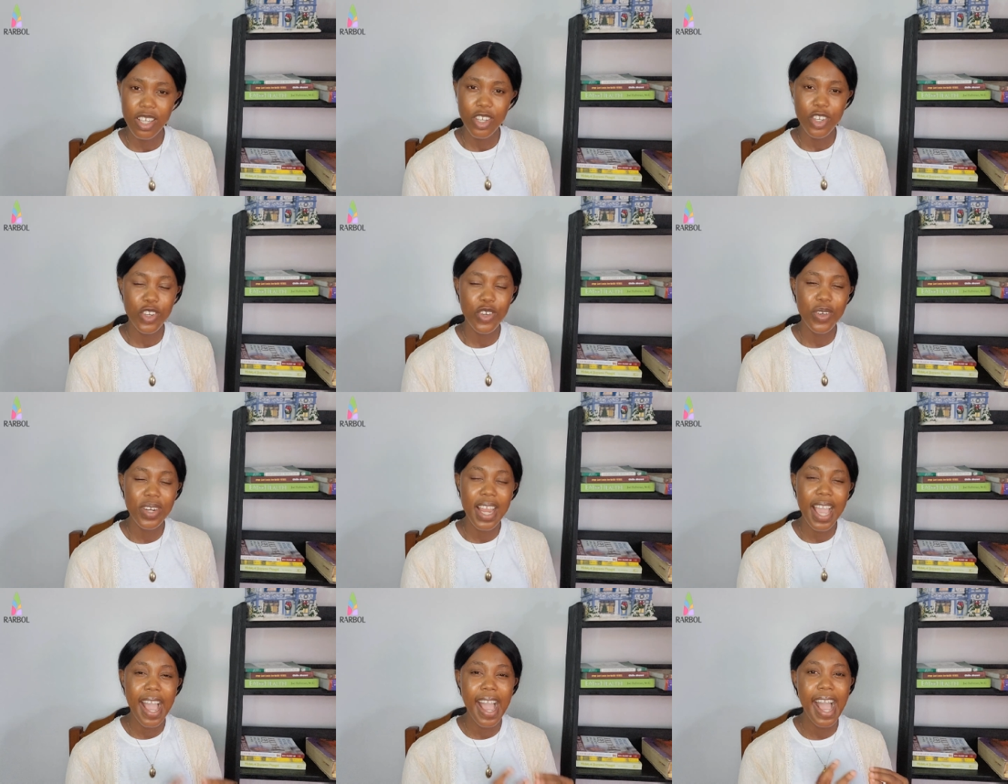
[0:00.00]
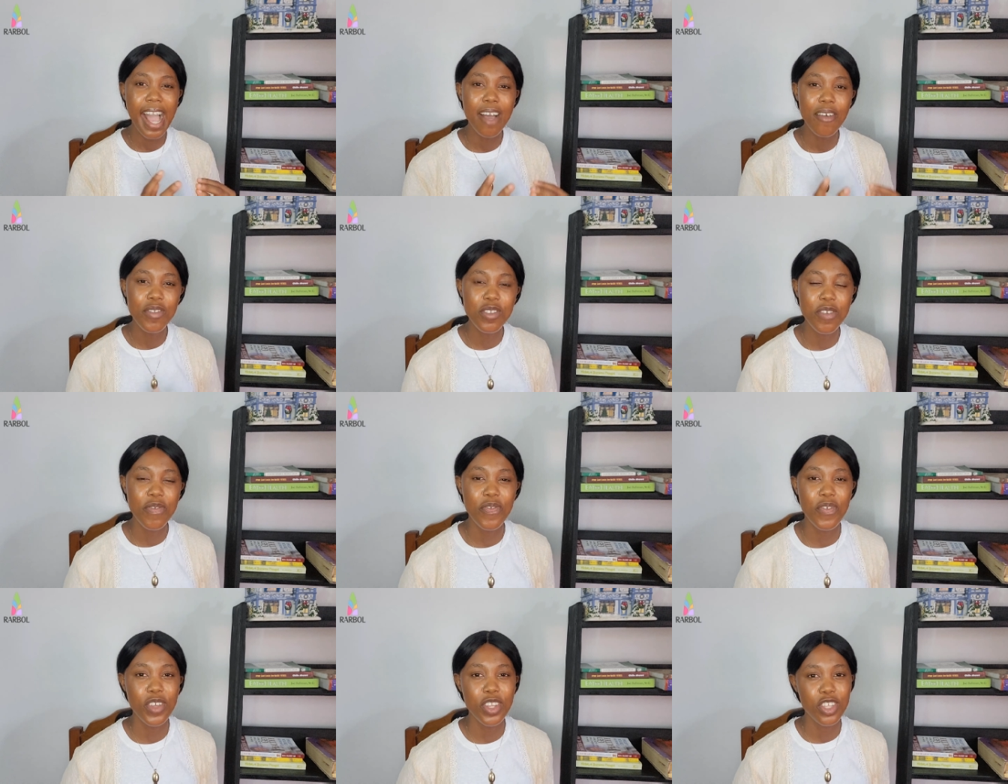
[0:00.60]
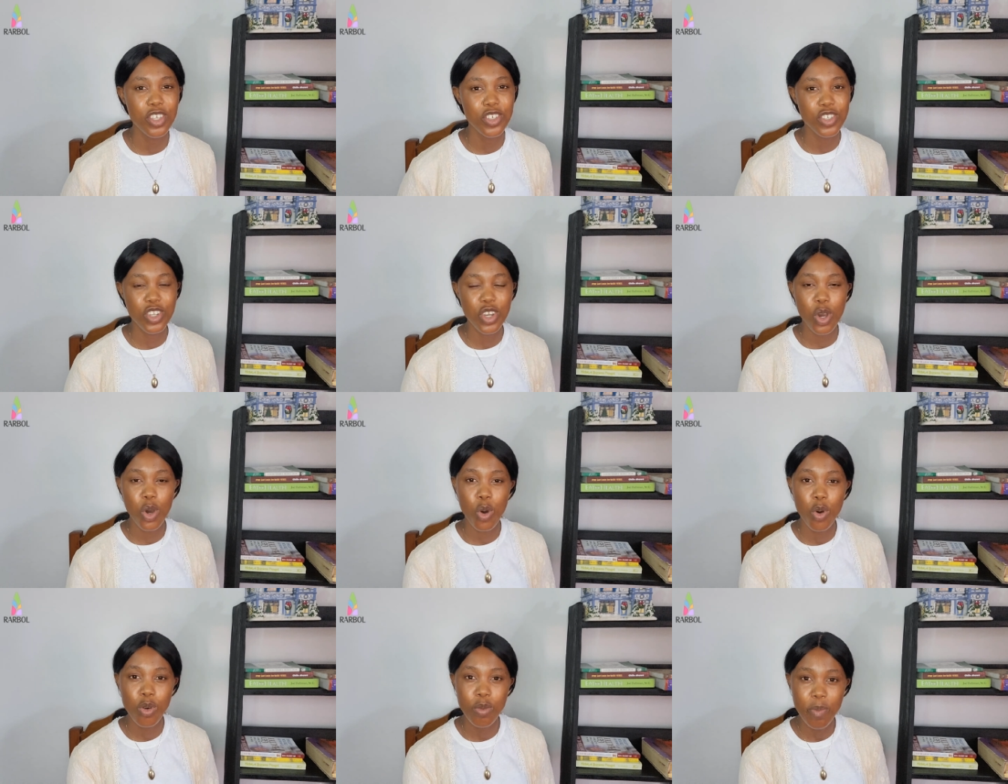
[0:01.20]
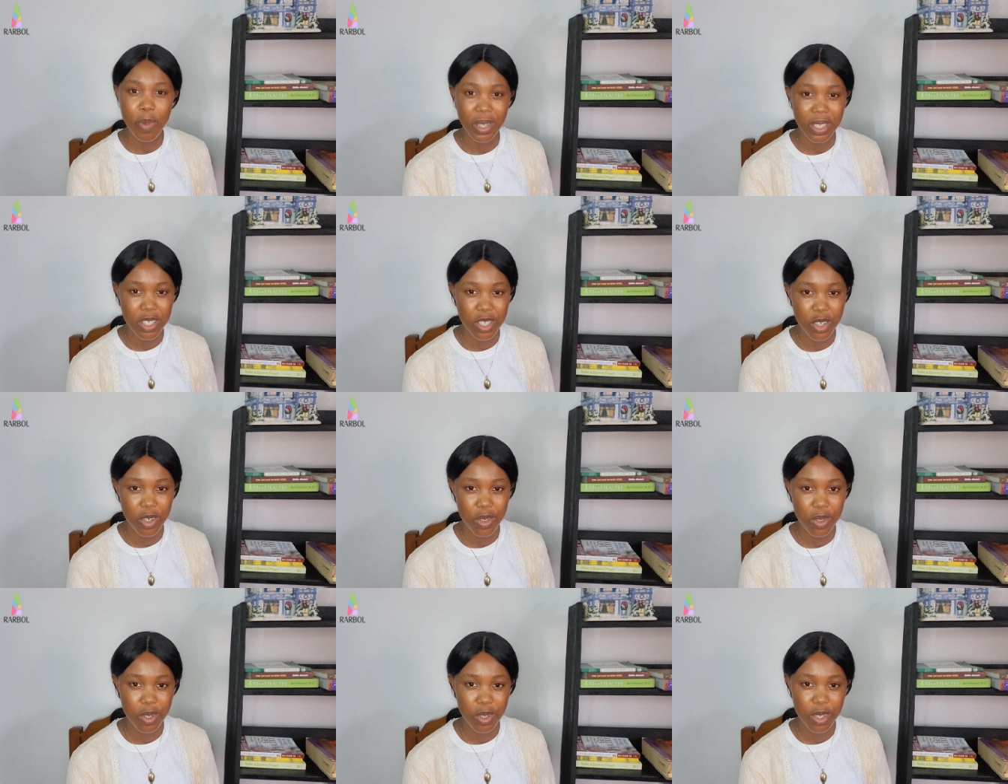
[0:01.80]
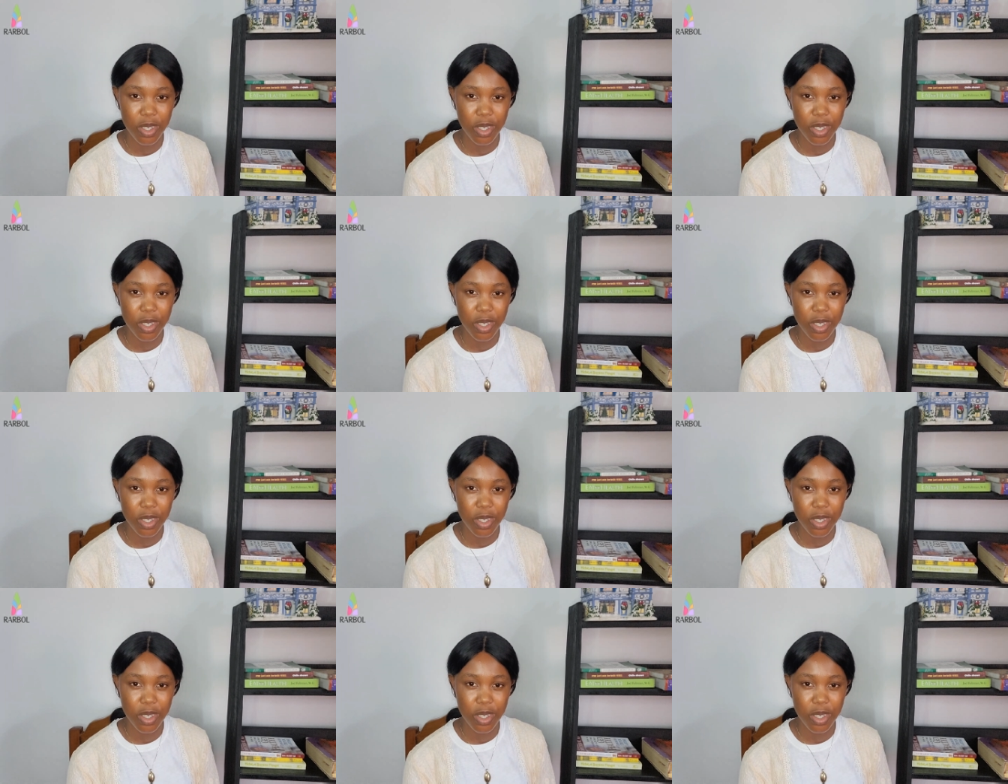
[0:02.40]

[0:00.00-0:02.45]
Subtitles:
you don't have to finish the whole bottle.